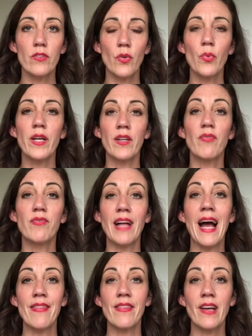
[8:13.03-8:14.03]
we're gonna
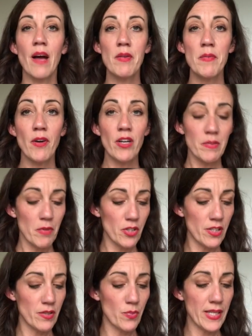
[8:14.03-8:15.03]
flatten the gummy bear as much
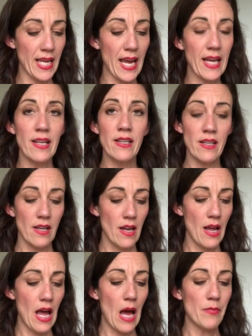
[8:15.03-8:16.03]
as we can.
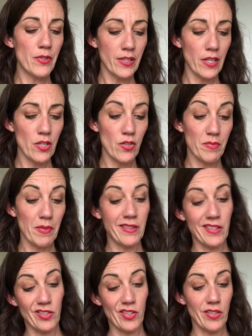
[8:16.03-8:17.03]
I'm just gonna use my
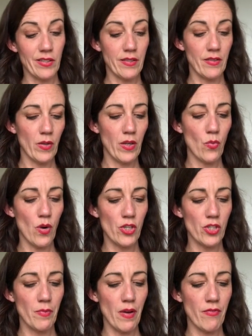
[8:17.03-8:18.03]
scissors. You can
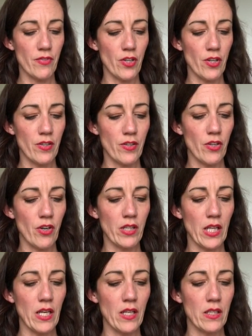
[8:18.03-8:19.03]
wash them after. They're
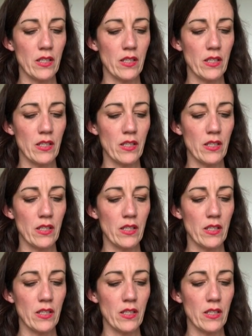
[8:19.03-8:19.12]
clean.